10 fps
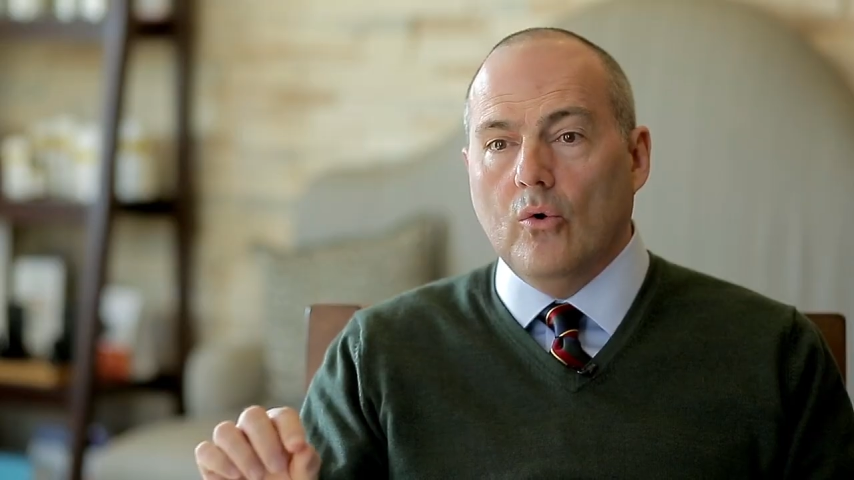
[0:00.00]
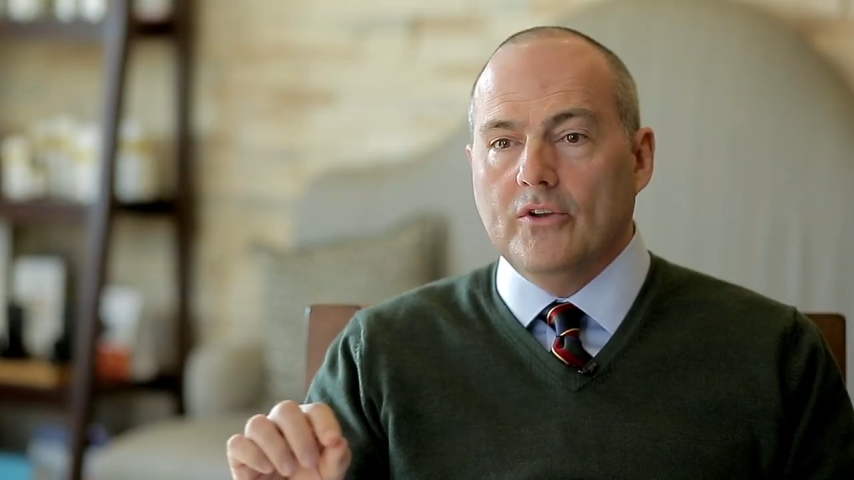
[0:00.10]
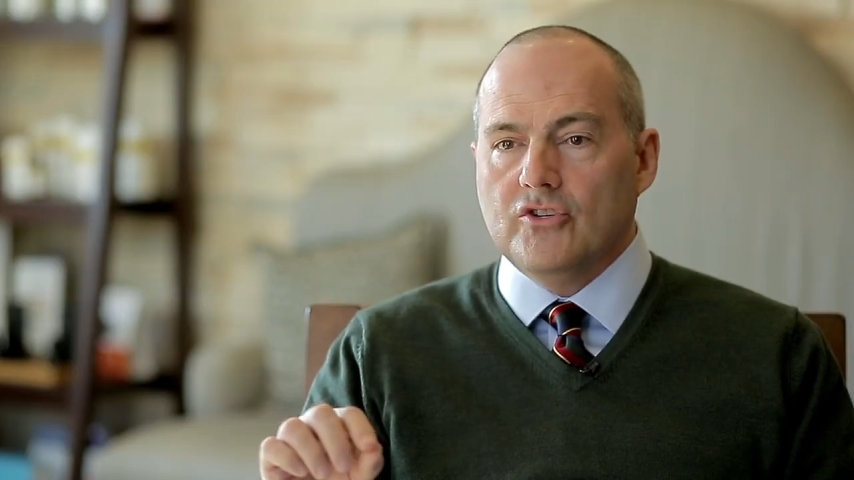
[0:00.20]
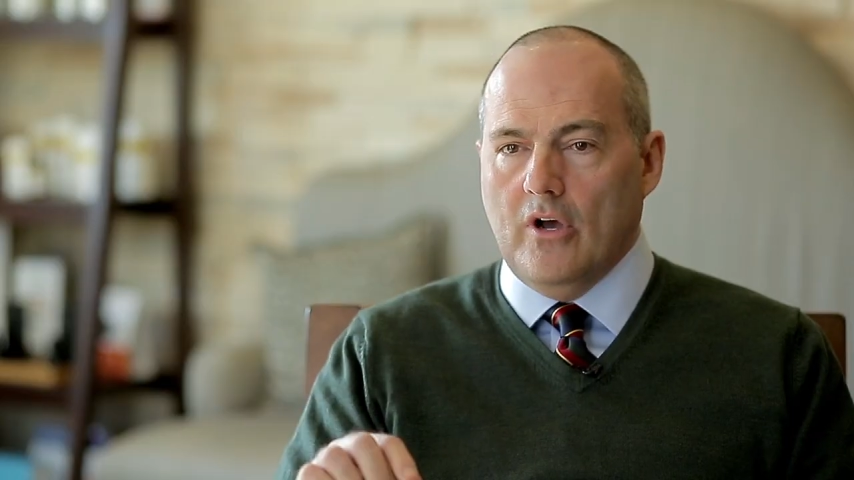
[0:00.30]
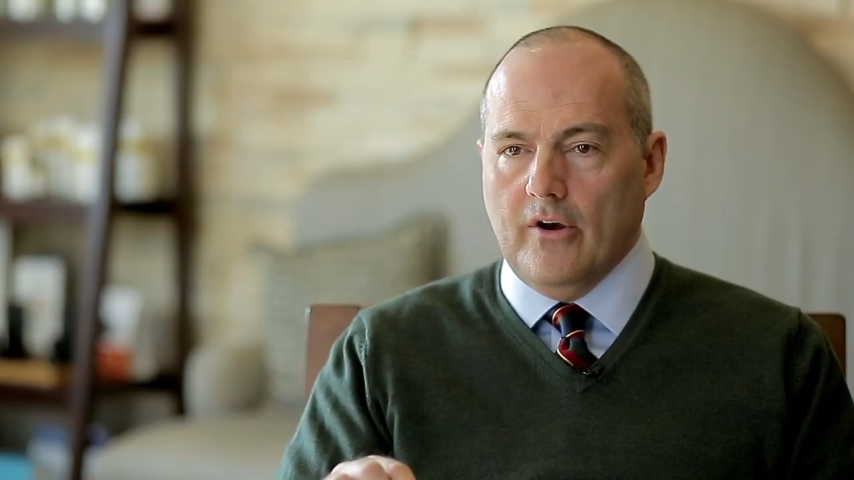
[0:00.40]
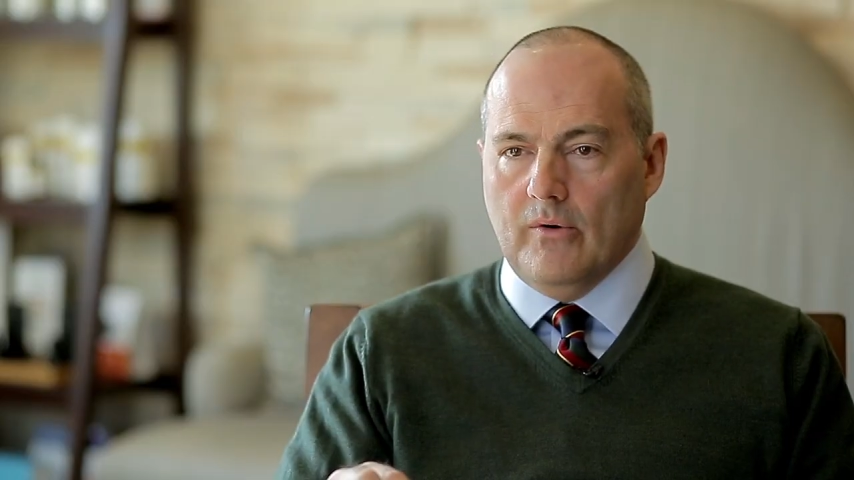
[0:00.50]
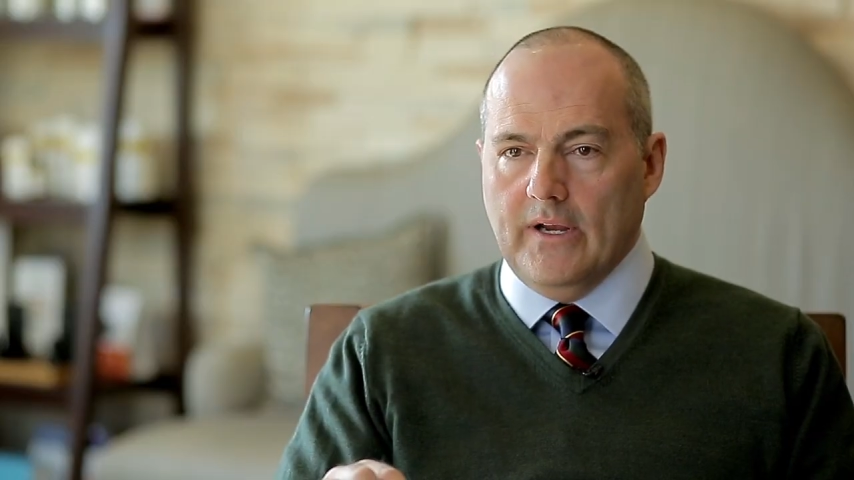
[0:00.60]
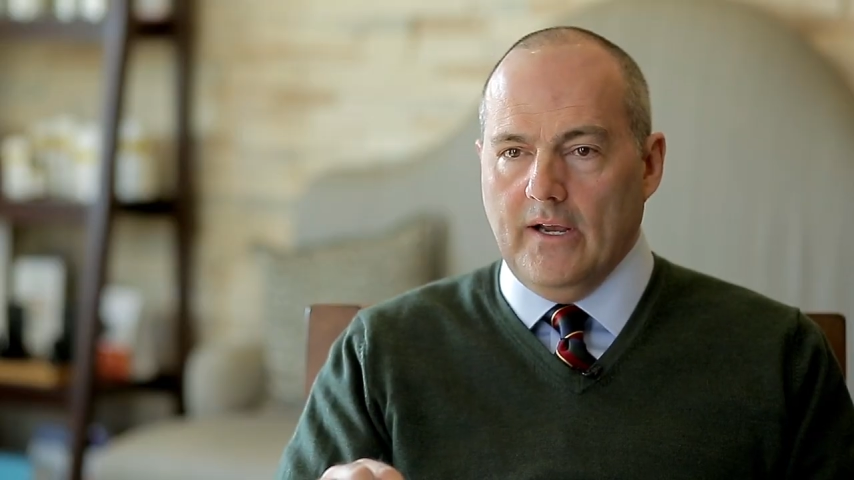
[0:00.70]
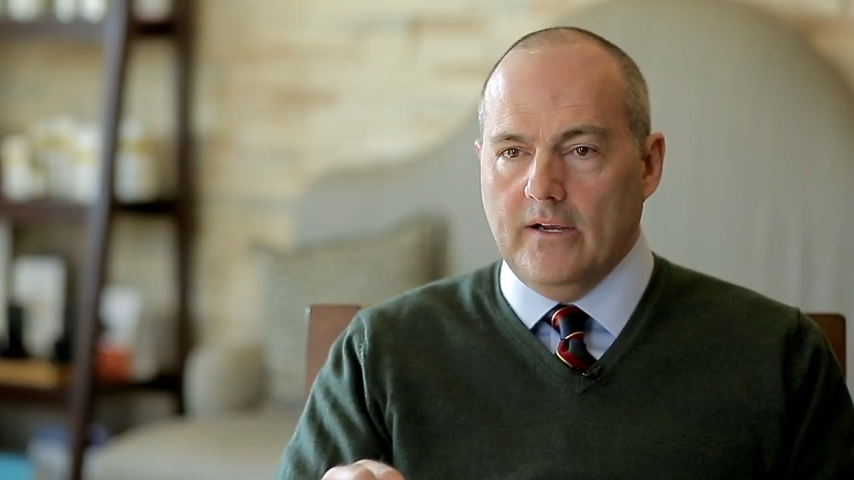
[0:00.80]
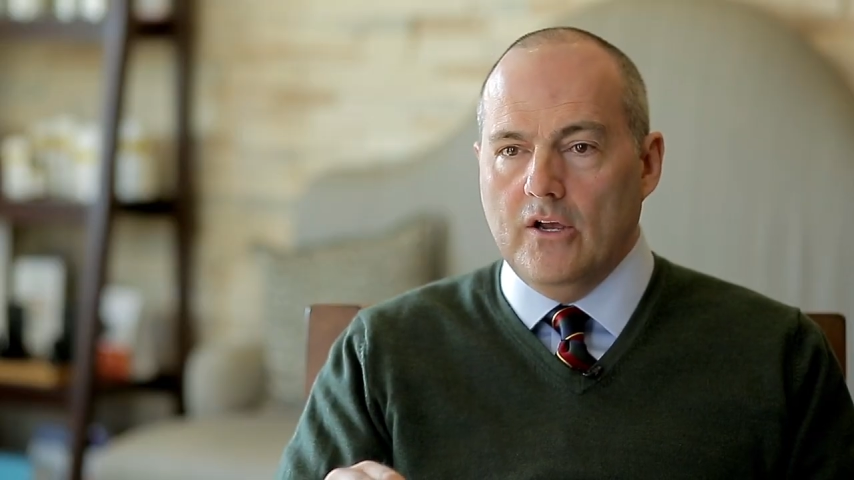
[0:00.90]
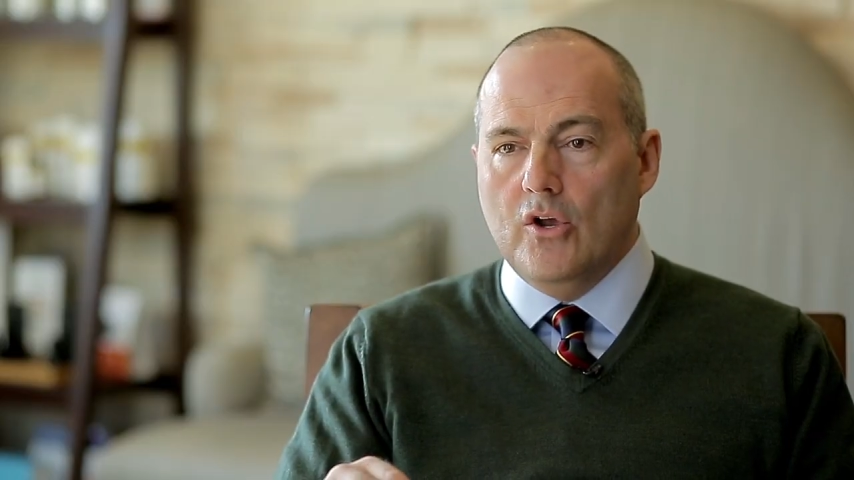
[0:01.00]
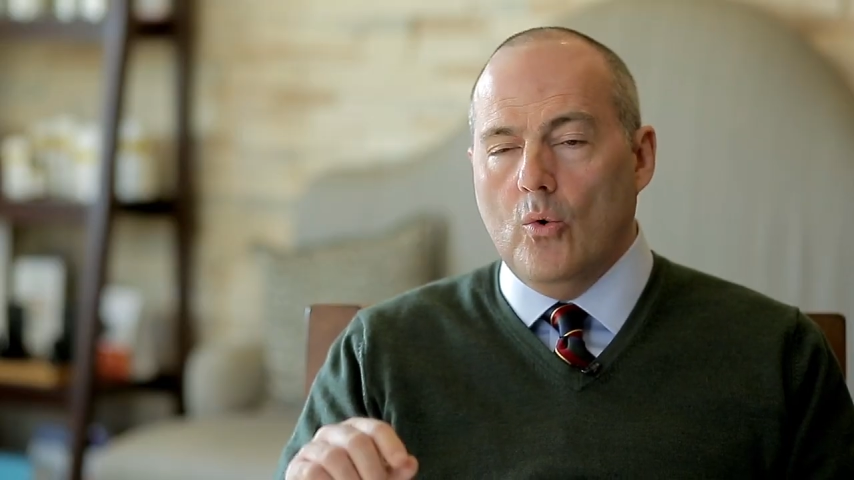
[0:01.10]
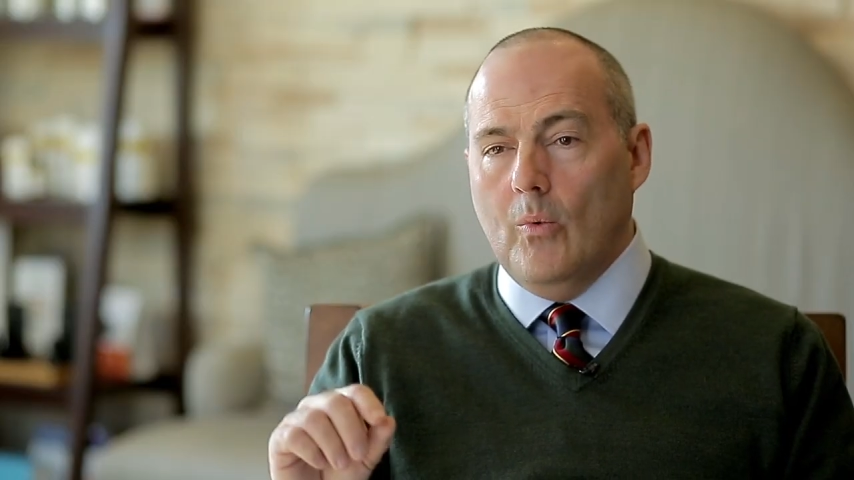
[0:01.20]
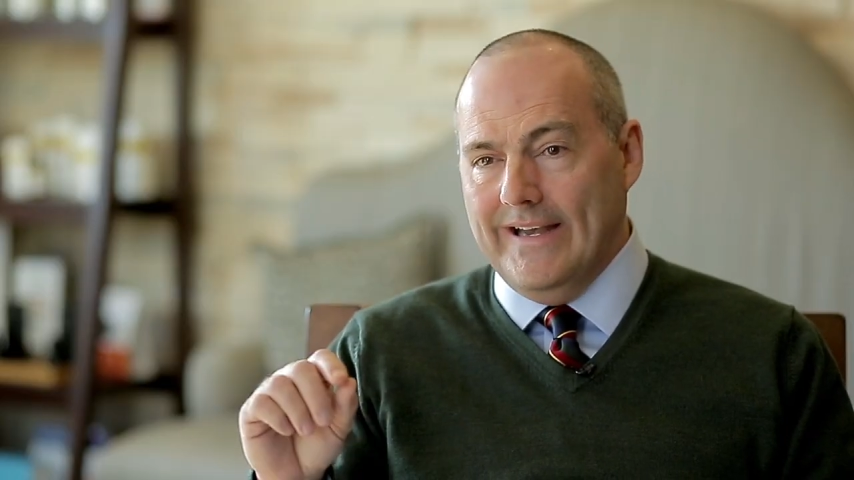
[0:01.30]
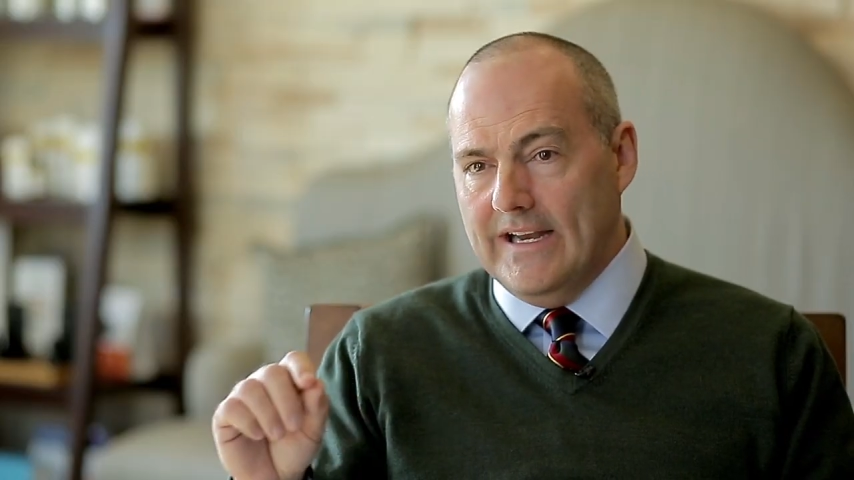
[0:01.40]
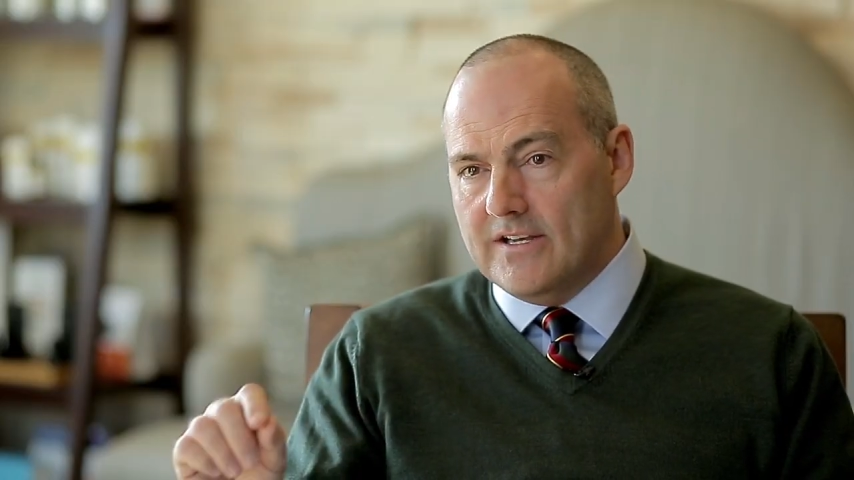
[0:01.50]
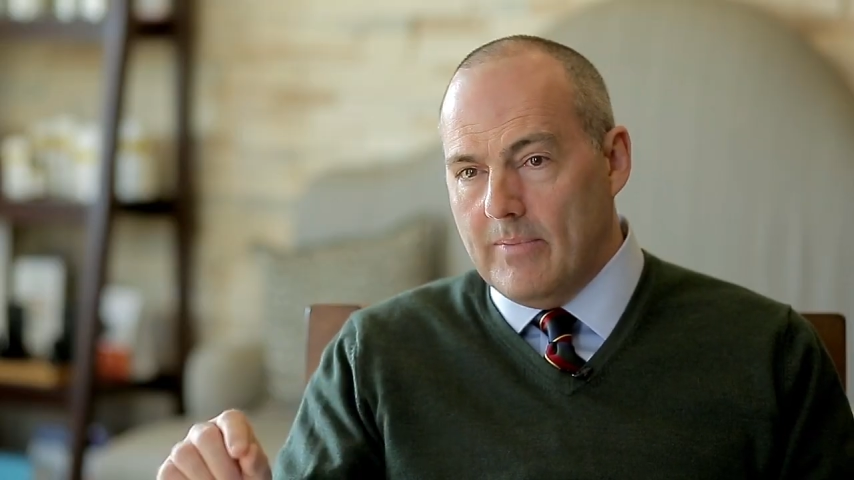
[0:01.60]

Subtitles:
or it's not okay. We need